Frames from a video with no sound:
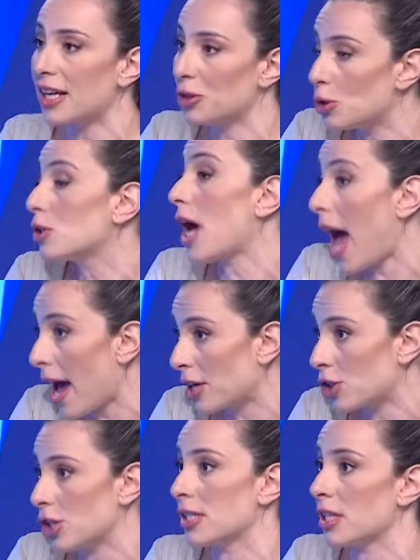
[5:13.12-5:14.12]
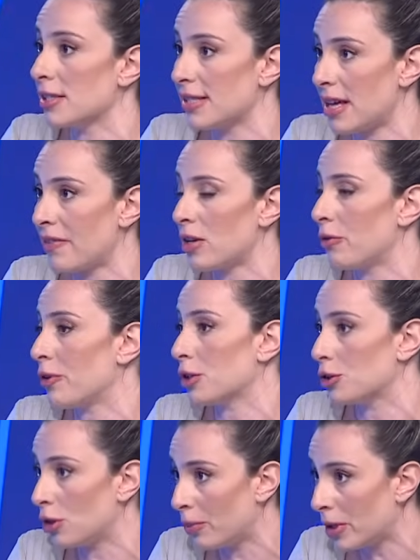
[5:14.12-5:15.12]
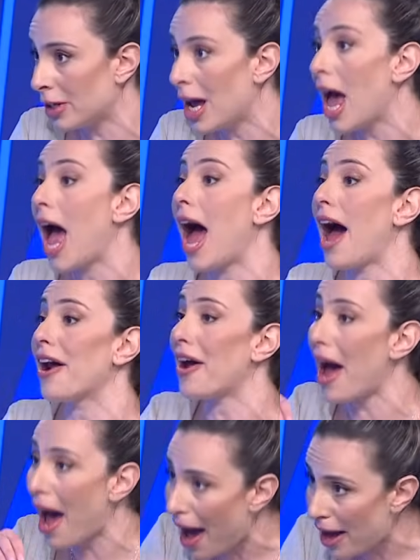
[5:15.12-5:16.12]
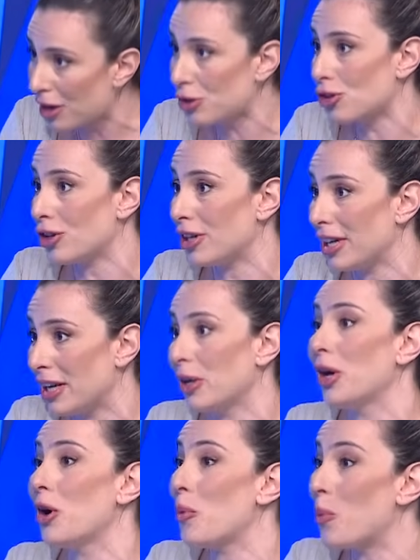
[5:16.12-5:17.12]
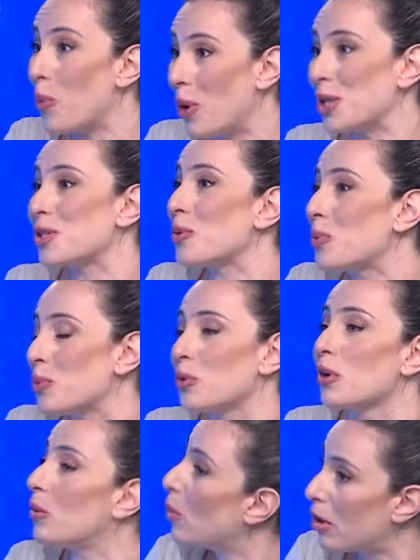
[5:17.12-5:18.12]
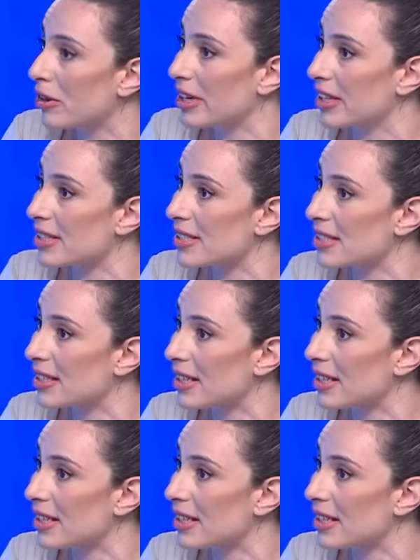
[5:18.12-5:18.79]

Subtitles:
took actions on 7th of October are actually was UNRWA workers.